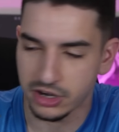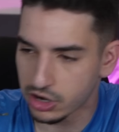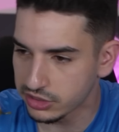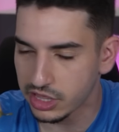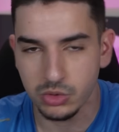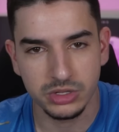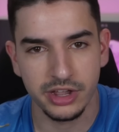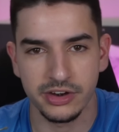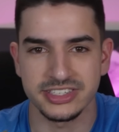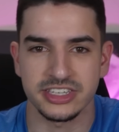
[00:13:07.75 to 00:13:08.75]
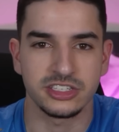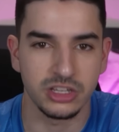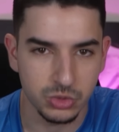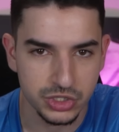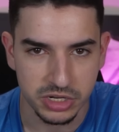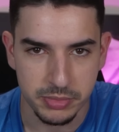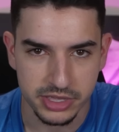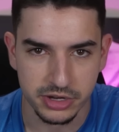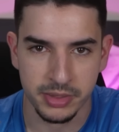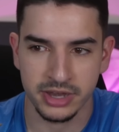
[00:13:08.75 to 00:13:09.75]
Arda Güler is a solution
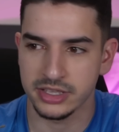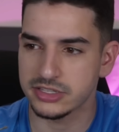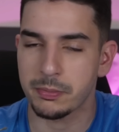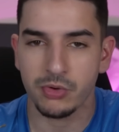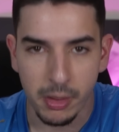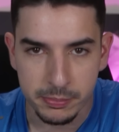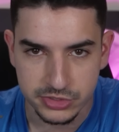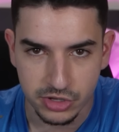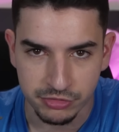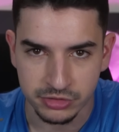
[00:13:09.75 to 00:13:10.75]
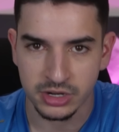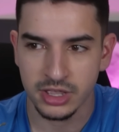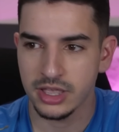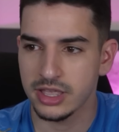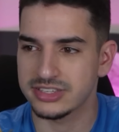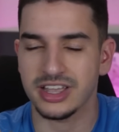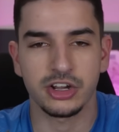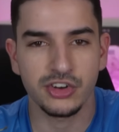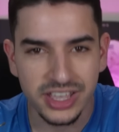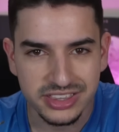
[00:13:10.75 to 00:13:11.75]
maker, man. He's a problem solver. He's got
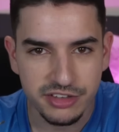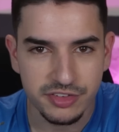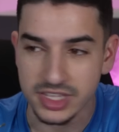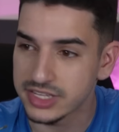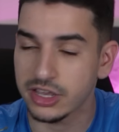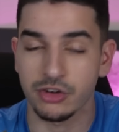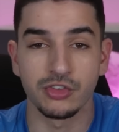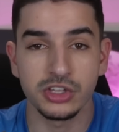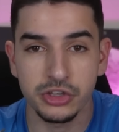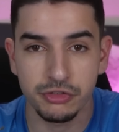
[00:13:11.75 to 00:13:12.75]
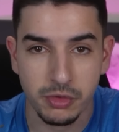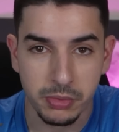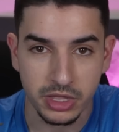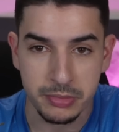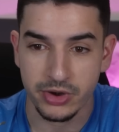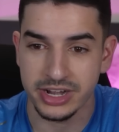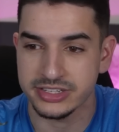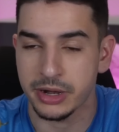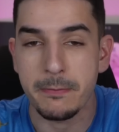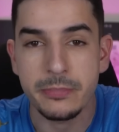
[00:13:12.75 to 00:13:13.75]
creativity. He's got a really good footballing brain. He's
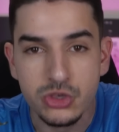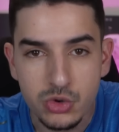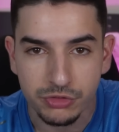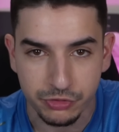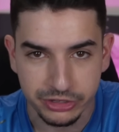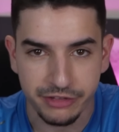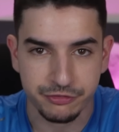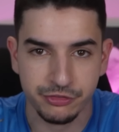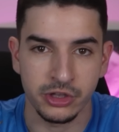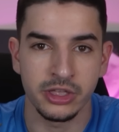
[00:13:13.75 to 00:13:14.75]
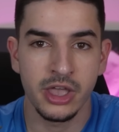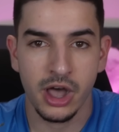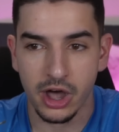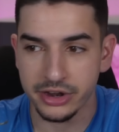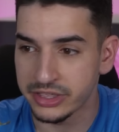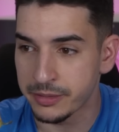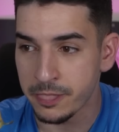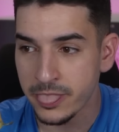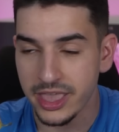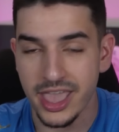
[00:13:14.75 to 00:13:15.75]
got a beautiful left foot on him.
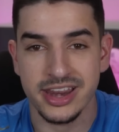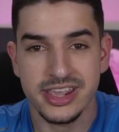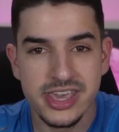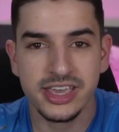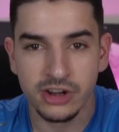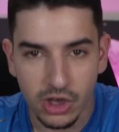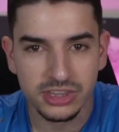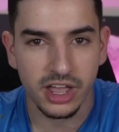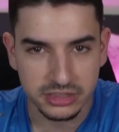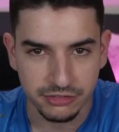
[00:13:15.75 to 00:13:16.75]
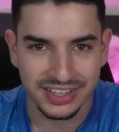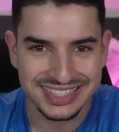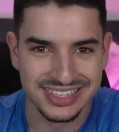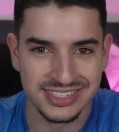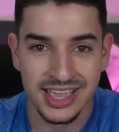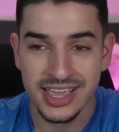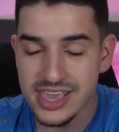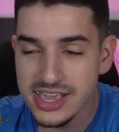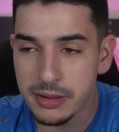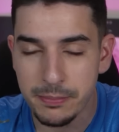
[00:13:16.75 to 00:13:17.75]
And he can unlock defenses.
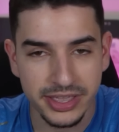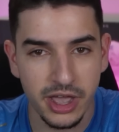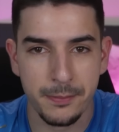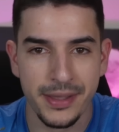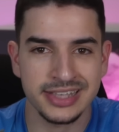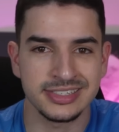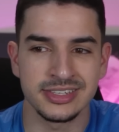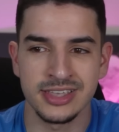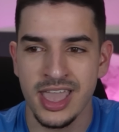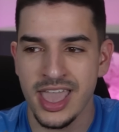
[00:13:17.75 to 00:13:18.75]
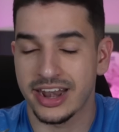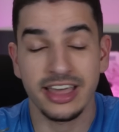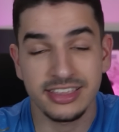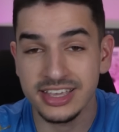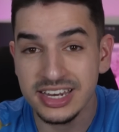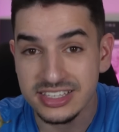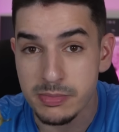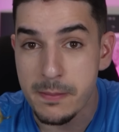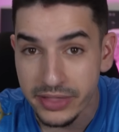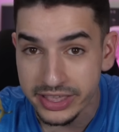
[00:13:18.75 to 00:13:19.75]
He can pick out passes. And I think he needs to be
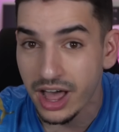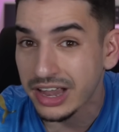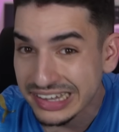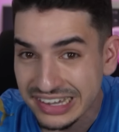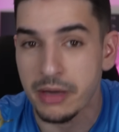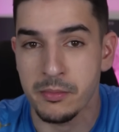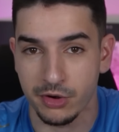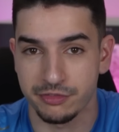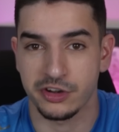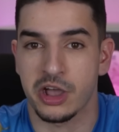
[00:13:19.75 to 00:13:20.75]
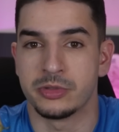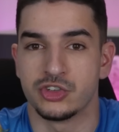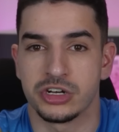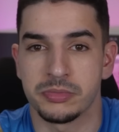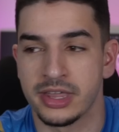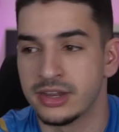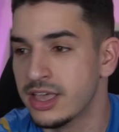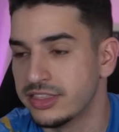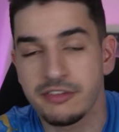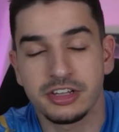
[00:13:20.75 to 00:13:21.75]
playing a lot more for Real Madrid, man.
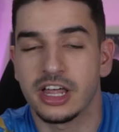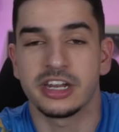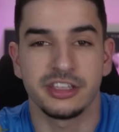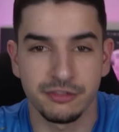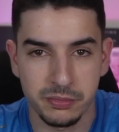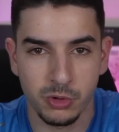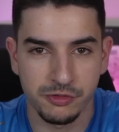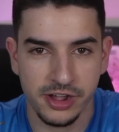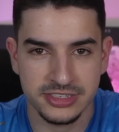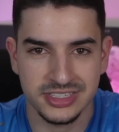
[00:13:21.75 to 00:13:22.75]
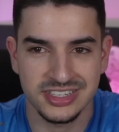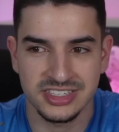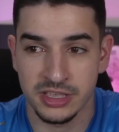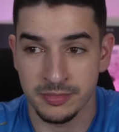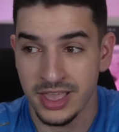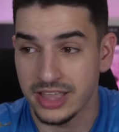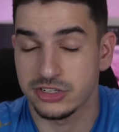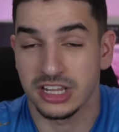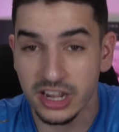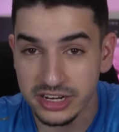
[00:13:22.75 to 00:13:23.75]
They have a lot of different profiles in this team. There's
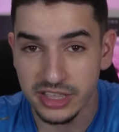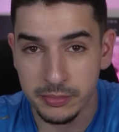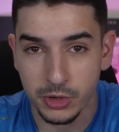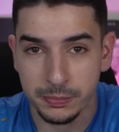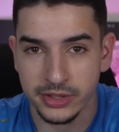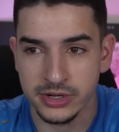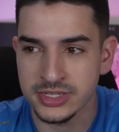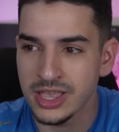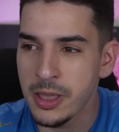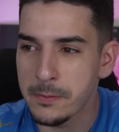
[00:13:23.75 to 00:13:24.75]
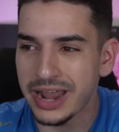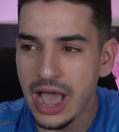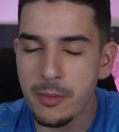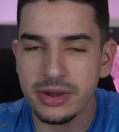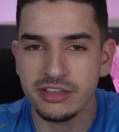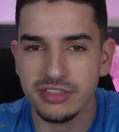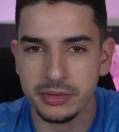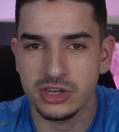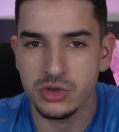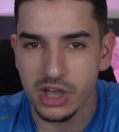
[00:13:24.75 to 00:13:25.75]
a lot of damn good players. But how many of them
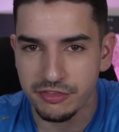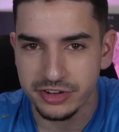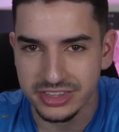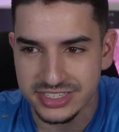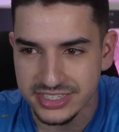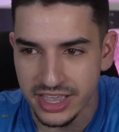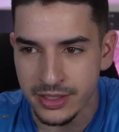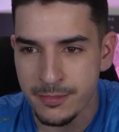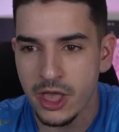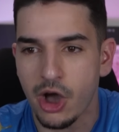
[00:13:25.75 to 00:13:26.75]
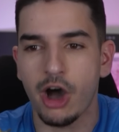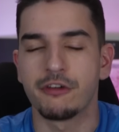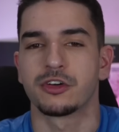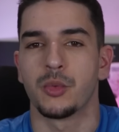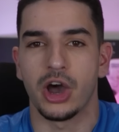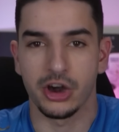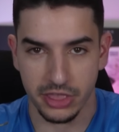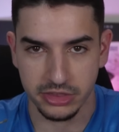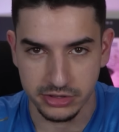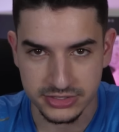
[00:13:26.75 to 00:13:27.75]
can you confidently say offer what
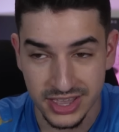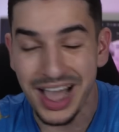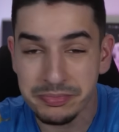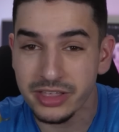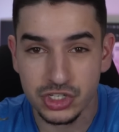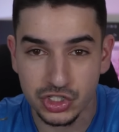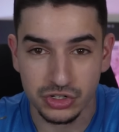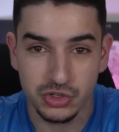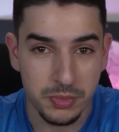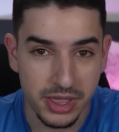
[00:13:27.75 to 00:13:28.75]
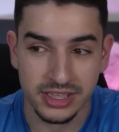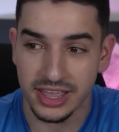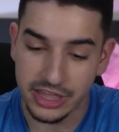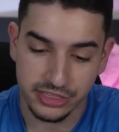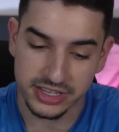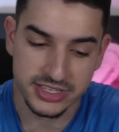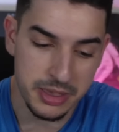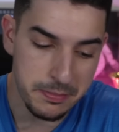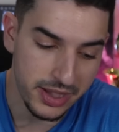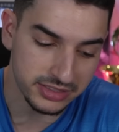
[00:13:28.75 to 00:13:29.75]
Arda does? I'm not sure too many. And I think his
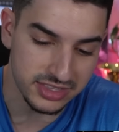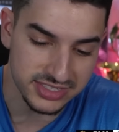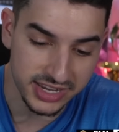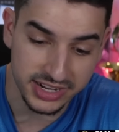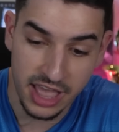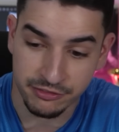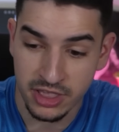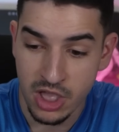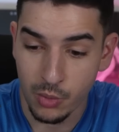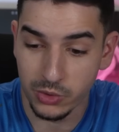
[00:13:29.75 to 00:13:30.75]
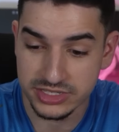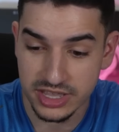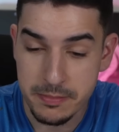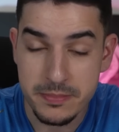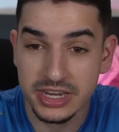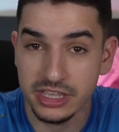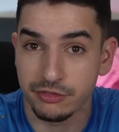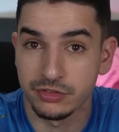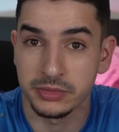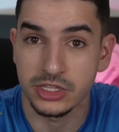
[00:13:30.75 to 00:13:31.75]
impact in the second half was immediate
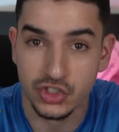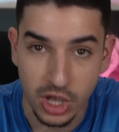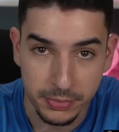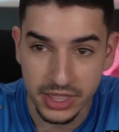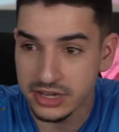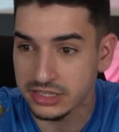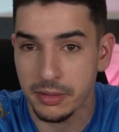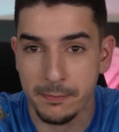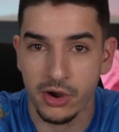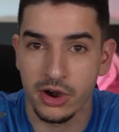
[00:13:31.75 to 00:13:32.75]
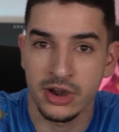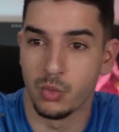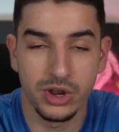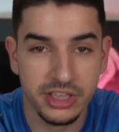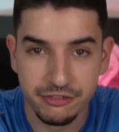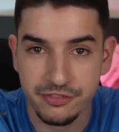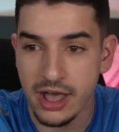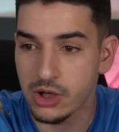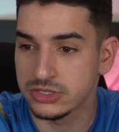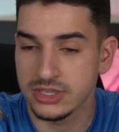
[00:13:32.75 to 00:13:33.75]
from the jump. Hitting the bar, winning
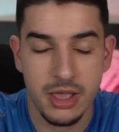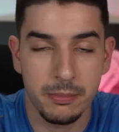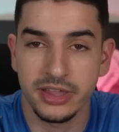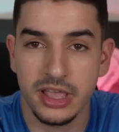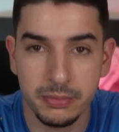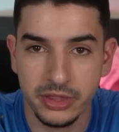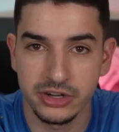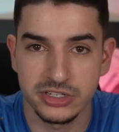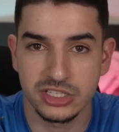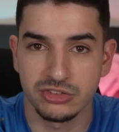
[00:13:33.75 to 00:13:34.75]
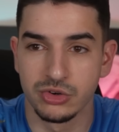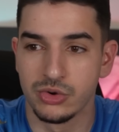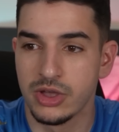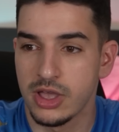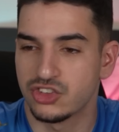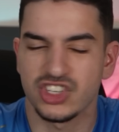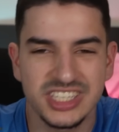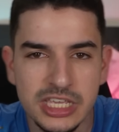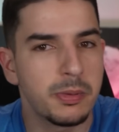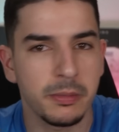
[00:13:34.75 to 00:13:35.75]
fouls, playing players through, just
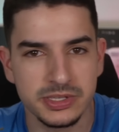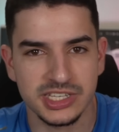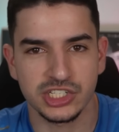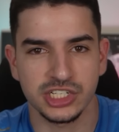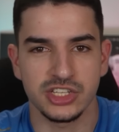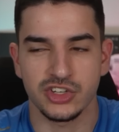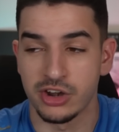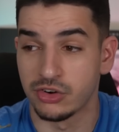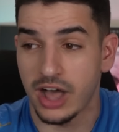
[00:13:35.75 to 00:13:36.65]
keeping possession in general.